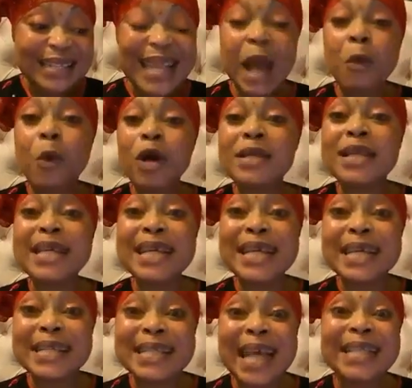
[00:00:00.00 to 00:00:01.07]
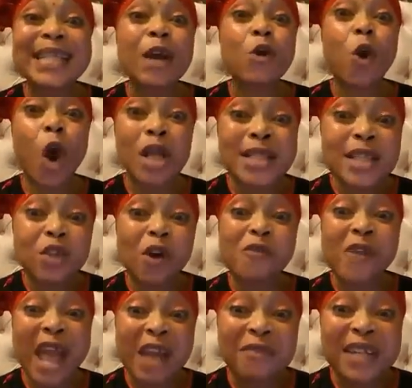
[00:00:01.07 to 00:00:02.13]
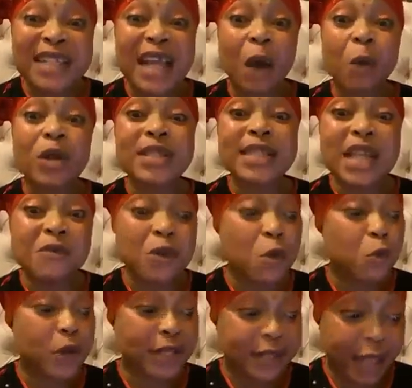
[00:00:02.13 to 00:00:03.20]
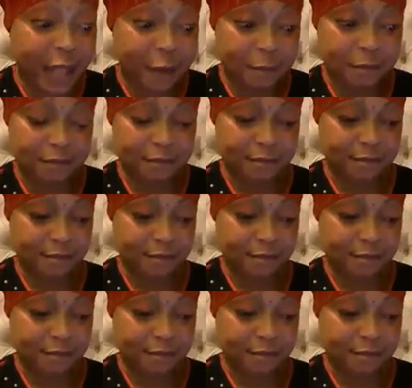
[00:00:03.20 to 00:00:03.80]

there's a cousin of Evelyn that was living with them.